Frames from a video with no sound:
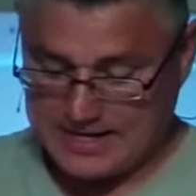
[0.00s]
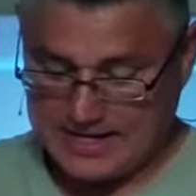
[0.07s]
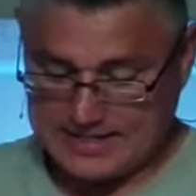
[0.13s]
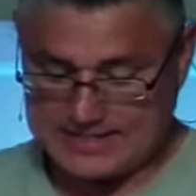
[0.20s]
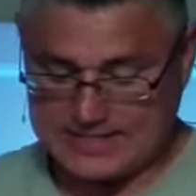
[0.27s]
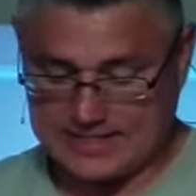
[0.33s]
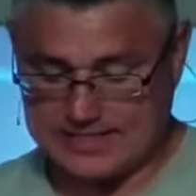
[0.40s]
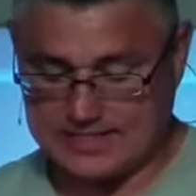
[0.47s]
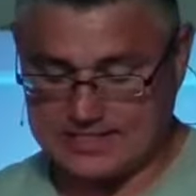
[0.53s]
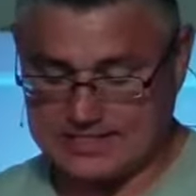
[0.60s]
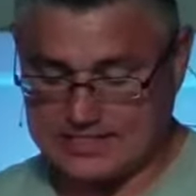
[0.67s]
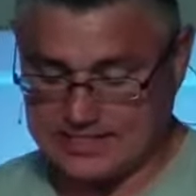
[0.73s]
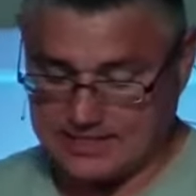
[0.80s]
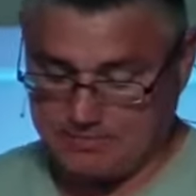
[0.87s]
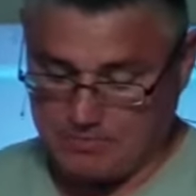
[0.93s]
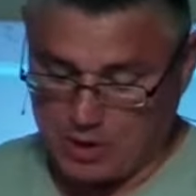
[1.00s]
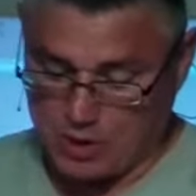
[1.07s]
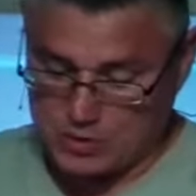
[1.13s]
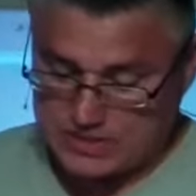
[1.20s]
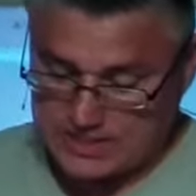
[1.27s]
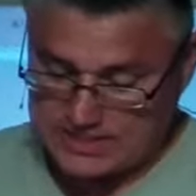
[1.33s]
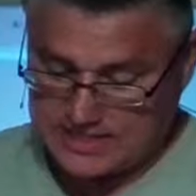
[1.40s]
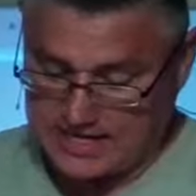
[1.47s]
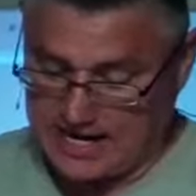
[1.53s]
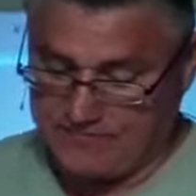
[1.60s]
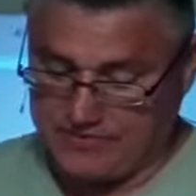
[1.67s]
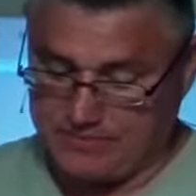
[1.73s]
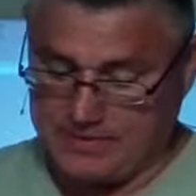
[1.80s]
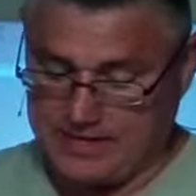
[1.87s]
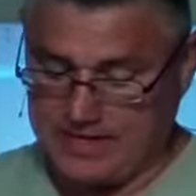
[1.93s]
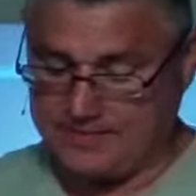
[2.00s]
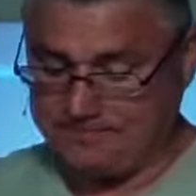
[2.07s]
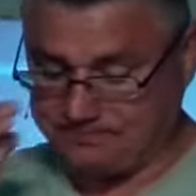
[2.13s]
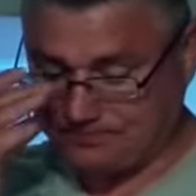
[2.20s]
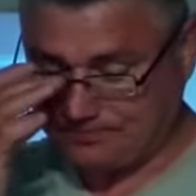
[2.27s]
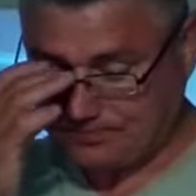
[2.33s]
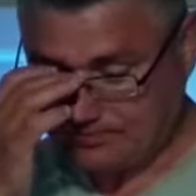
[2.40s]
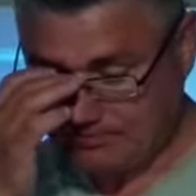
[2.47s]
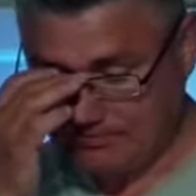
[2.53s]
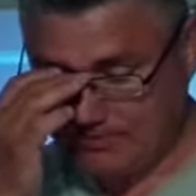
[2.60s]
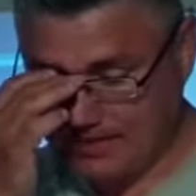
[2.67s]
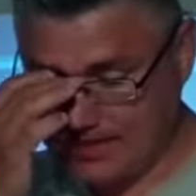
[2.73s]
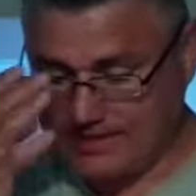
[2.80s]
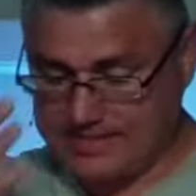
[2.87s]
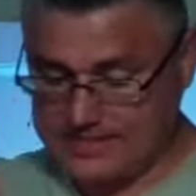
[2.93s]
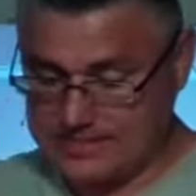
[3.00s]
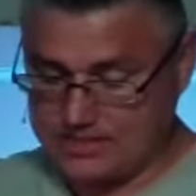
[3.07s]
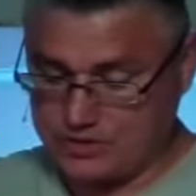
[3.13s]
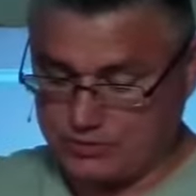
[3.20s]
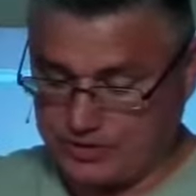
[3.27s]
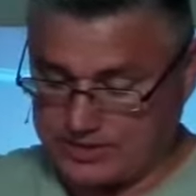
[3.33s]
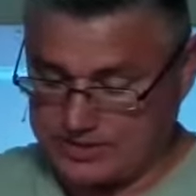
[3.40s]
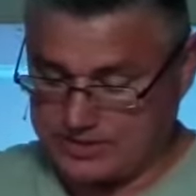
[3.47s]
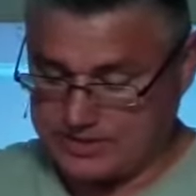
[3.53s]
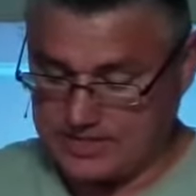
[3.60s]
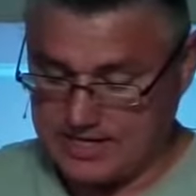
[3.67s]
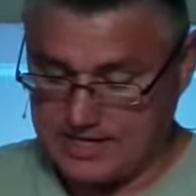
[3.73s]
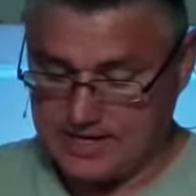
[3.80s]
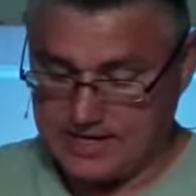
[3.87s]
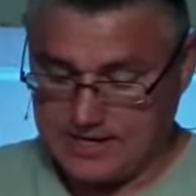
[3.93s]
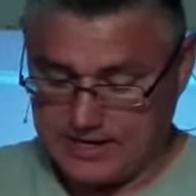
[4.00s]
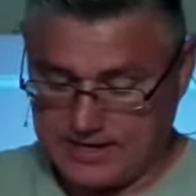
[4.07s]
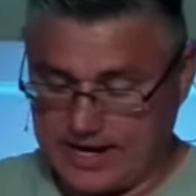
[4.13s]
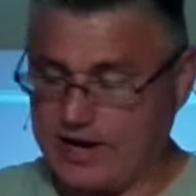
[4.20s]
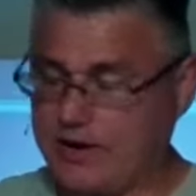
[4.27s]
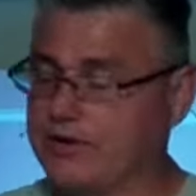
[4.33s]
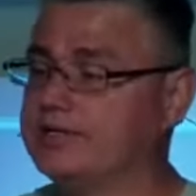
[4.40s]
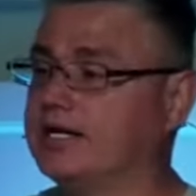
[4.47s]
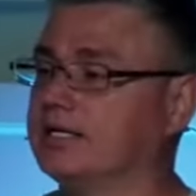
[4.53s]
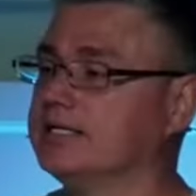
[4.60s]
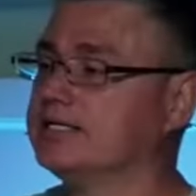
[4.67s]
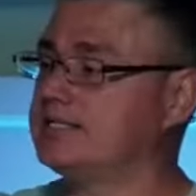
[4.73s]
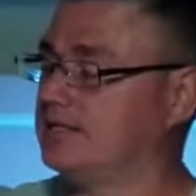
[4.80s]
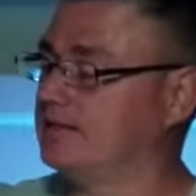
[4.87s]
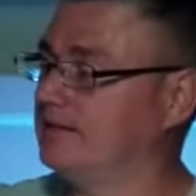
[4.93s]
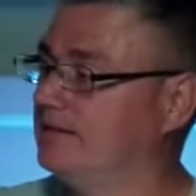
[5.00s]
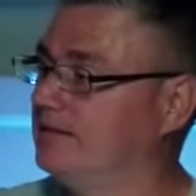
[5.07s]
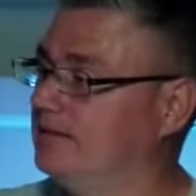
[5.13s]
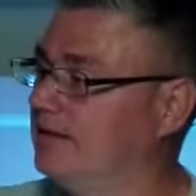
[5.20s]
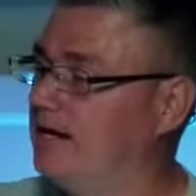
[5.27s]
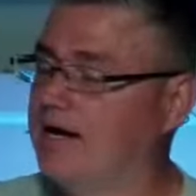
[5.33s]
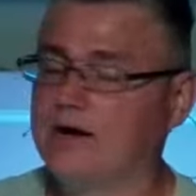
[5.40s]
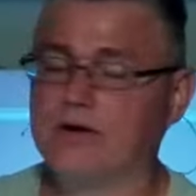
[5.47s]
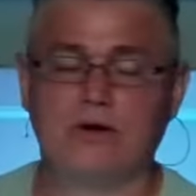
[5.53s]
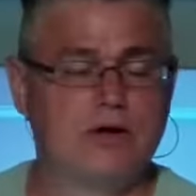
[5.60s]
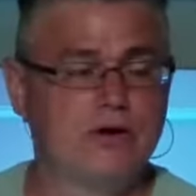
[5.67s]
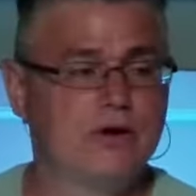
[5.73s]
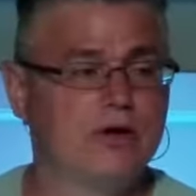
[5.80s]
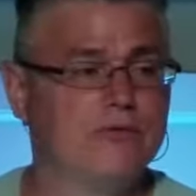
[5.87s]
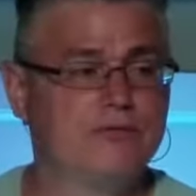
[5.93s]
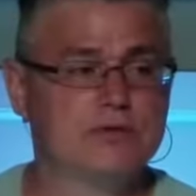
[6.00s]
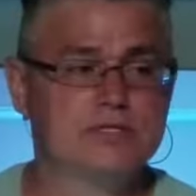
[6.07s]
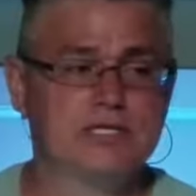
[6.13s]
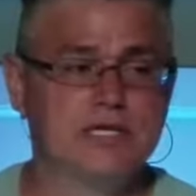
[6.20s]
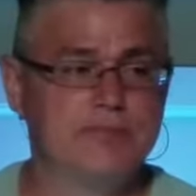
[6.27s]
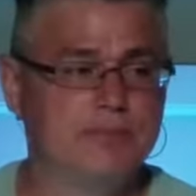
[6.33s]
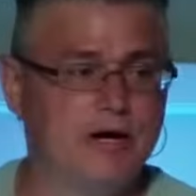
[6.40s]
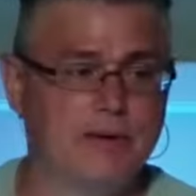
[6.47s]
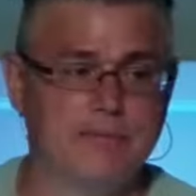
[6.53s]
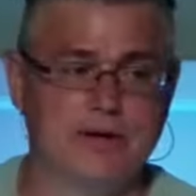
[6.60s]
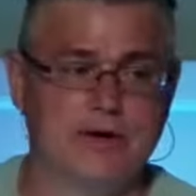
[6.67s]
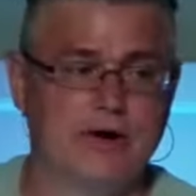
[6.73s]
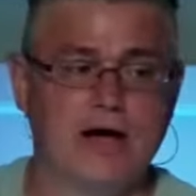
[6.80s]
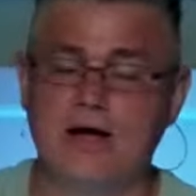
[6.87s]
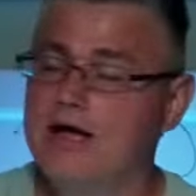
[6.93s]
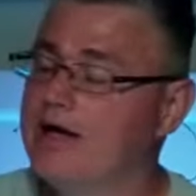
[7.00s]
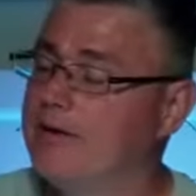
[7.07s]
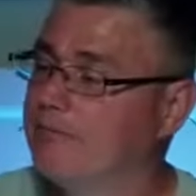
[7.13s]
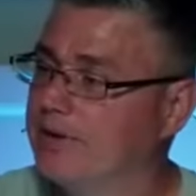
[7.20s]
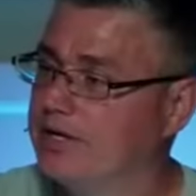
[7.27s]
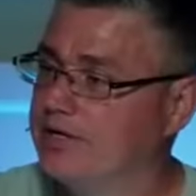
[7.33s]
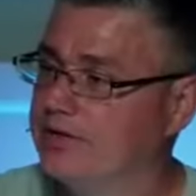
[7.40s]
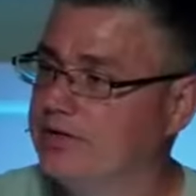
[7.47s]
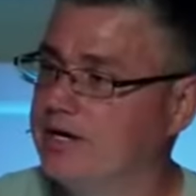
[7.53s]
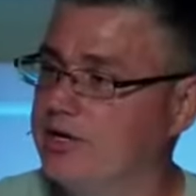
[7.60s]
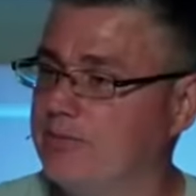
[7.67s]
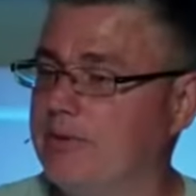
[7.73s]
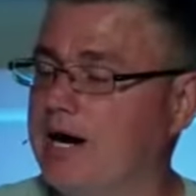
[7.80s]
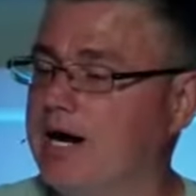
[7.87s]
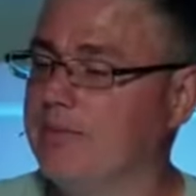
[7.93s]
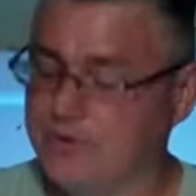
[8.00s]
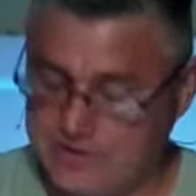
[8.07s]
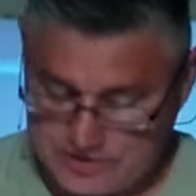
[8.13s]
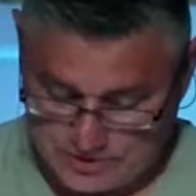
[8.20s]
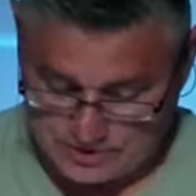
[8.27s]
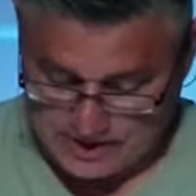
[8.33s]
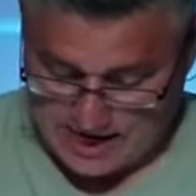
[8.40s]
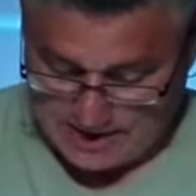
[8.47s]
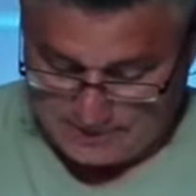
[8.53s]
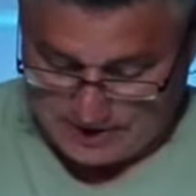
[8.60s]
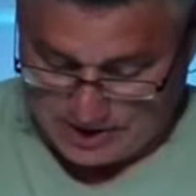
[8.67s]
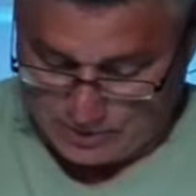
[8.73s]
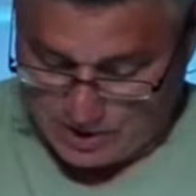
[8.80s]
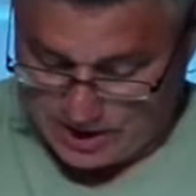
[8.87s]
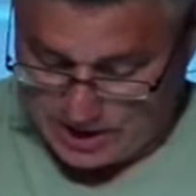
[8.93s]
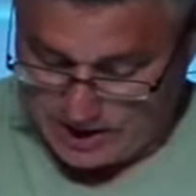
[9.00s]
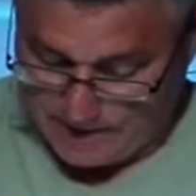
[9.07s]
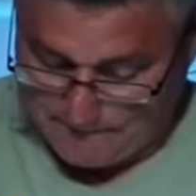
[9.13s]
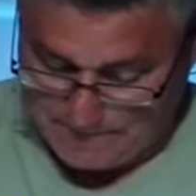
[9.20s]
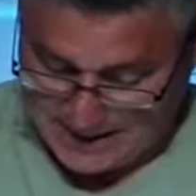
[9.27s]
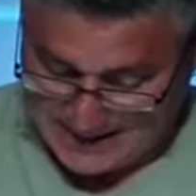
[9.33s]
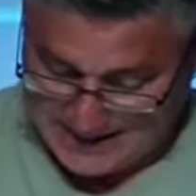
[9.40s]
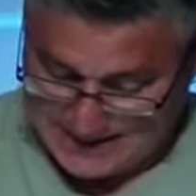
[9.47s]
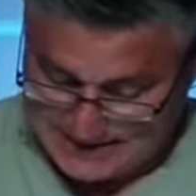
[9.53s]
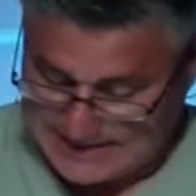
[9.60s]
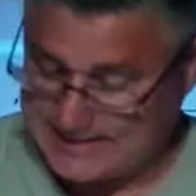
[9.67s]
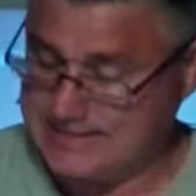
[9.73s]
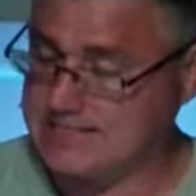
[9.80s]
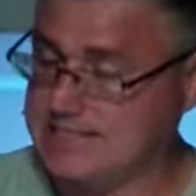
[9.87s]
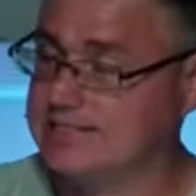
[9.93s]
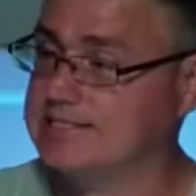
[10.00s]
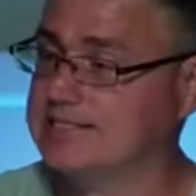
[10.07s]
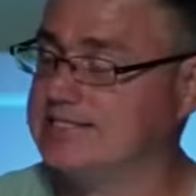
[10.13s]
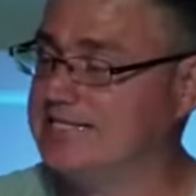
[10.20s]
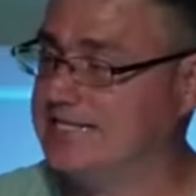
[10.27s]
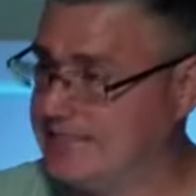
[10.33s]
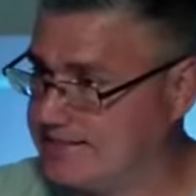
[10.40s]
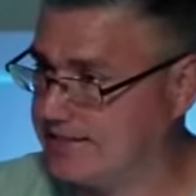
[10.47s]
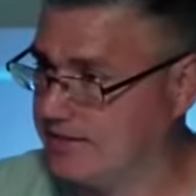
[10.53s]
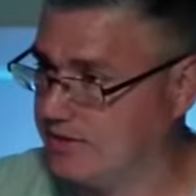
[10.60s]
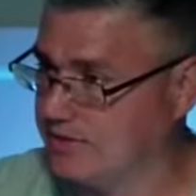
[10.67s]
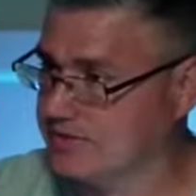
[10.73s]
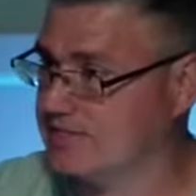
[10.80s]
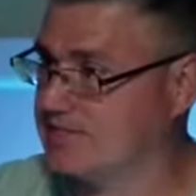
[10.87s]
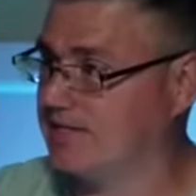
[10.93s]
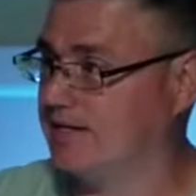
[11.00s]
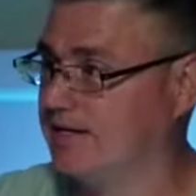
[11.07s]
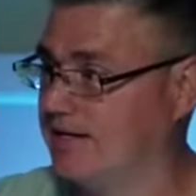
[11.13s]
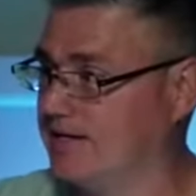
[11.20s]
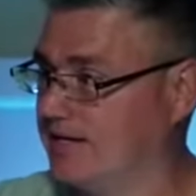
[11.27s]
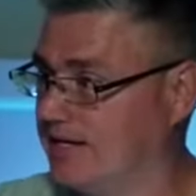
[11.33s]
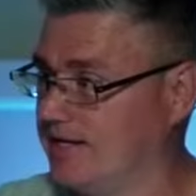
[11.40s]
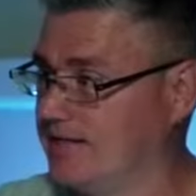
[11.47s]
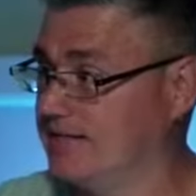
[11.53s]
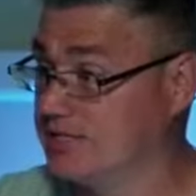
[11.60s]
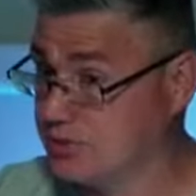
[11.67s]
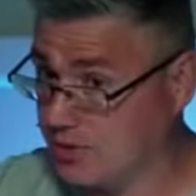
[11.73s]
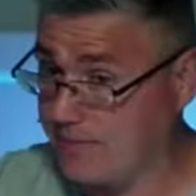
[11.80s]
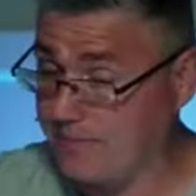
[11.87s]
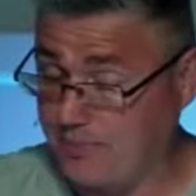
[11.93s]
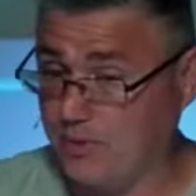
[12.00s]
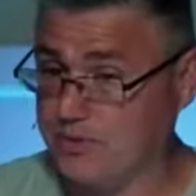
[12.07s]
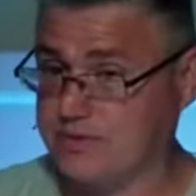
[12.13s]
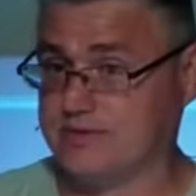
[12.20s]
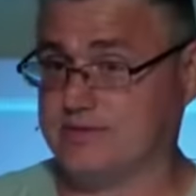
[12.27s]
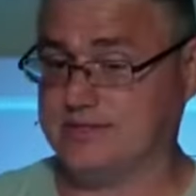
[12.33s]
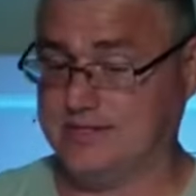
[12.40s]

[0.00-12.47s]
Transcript: It says this says Moses gave the men these instructions. Now, now listen, I don't, I don't know if you're sleeping on me or not, but you got your Bible on your lap, and I want you to pay attention to details today, okay? These are important.